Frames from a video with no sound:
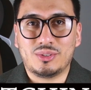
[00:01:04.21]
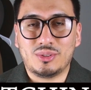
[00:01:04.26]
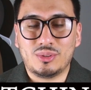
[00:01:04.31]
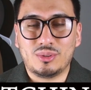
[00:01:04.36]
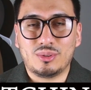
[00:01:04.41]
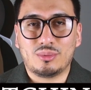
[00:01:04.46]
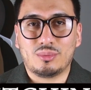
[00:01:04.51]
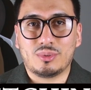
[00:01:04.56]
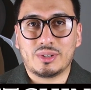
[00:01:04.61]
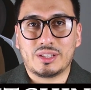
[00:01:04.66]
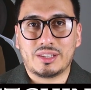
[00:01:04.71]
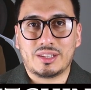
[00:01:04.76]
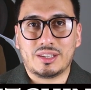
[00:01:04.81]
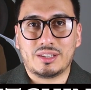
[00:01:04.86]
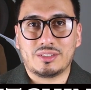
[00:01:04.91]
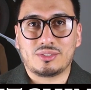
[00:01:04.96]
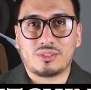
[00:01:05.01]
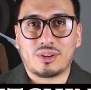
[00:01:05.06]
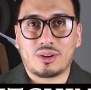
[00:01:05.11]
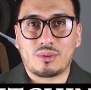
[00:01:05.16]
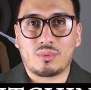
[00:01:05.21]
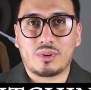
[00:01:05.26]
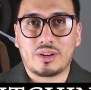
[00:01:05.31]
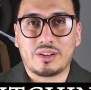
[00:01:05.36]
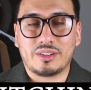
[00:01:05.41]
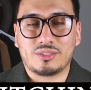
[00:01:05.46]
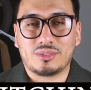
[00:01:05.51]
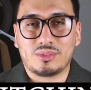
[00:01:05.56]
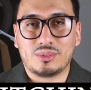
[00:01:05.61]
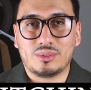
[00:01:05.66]
do when they start
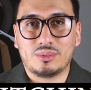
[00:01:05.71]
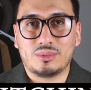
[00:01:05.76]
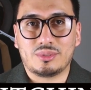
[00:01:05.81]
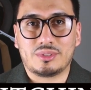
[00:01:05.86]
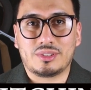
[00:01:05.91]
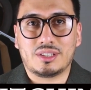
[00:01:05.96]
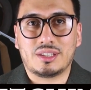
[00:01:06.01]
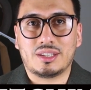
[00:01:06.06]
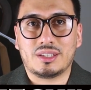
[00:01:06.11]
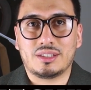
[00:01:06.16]
wearing suits